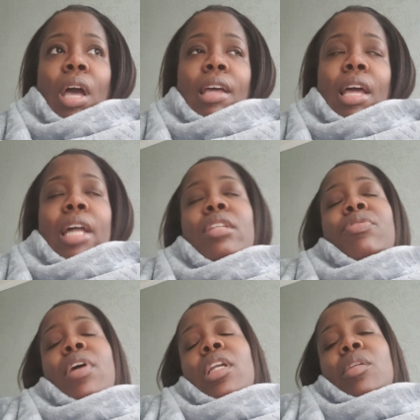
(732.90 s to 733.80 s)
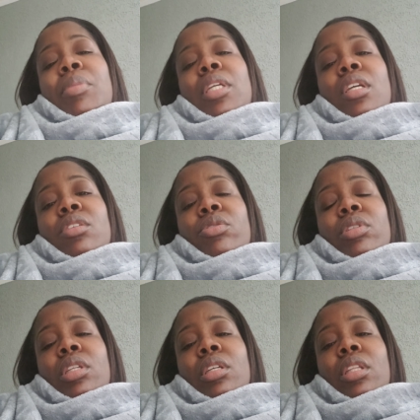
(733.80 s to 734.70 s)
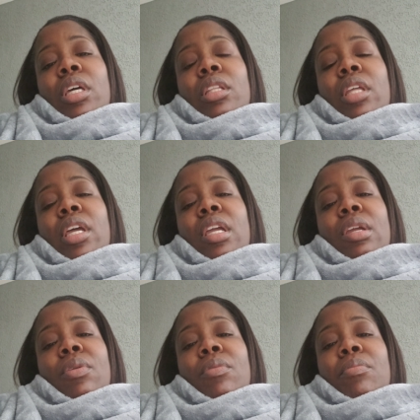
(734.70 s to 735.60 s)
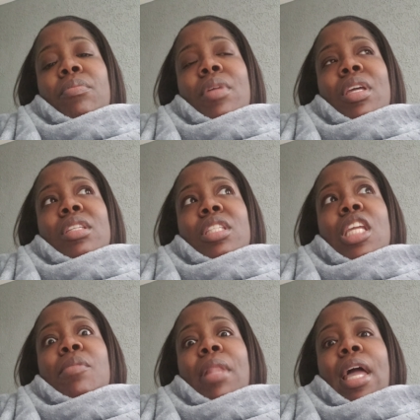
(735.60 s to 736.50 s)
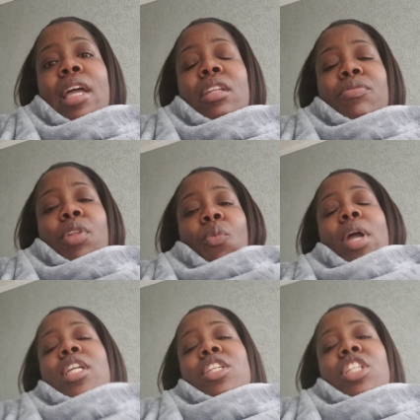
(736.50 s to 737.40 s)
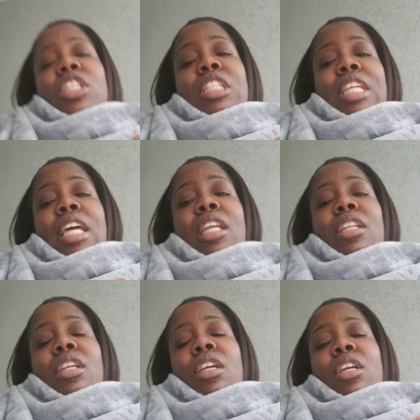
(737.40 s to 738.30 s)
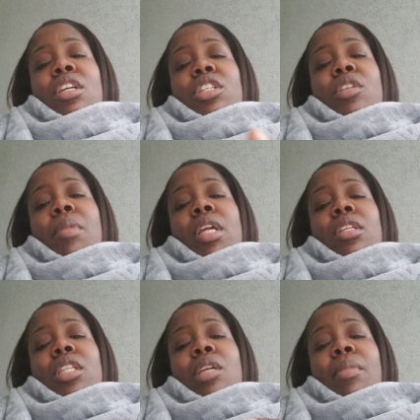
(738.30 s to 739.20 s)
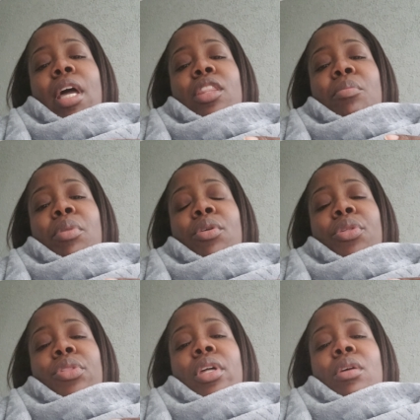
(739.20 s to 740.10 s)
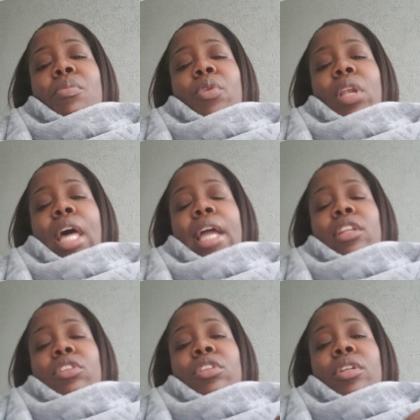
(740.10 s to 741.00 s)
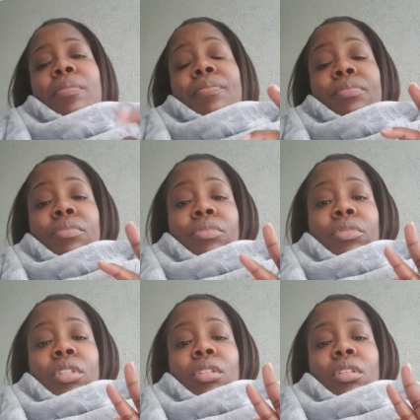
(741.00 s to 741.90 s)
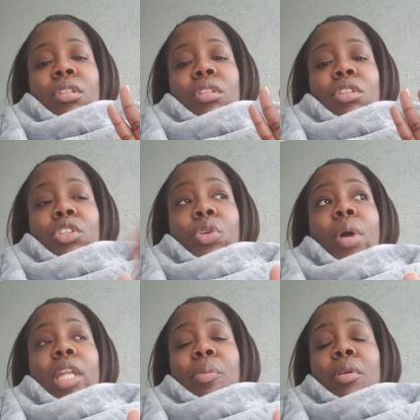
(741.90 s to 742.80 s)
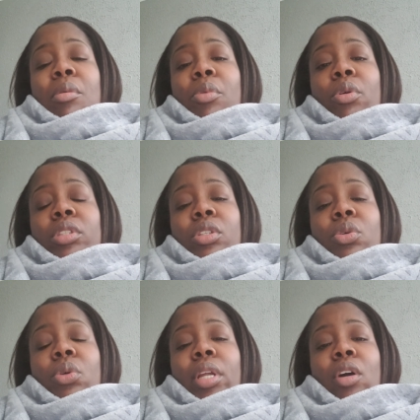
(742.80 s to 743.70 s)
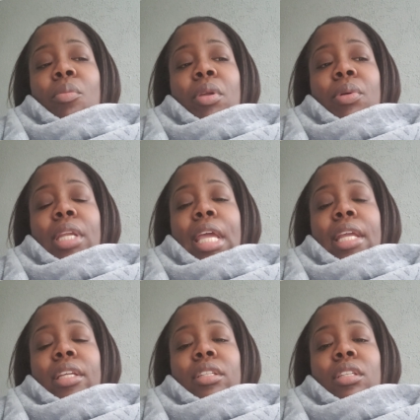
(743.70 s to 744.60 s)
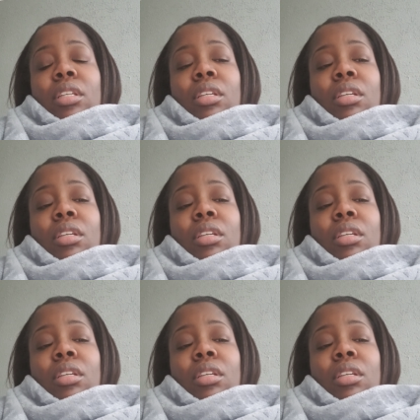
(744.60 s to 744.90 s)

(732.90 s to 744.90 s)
I, I just found it to be interesting that they, it seemed like eh, the way that she said it, she made it seem like the both of them were like, look, you're going to have to put them in boarding school where they're going to be with nannies.